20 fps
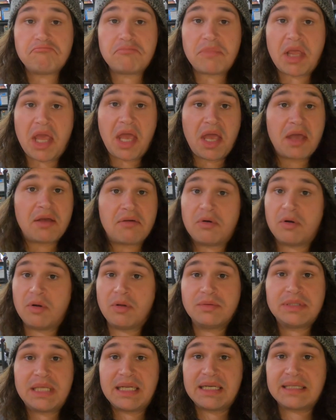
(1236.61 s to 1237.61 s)
yeah,
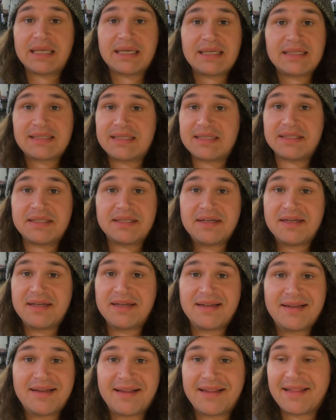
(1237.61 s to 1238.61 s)
all done and dusted.
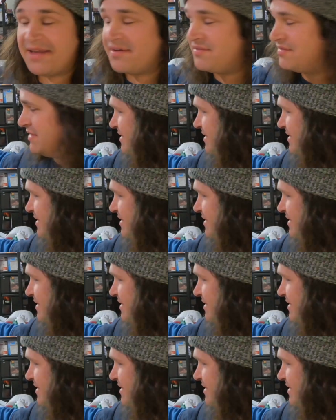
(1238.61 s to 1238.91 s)
Love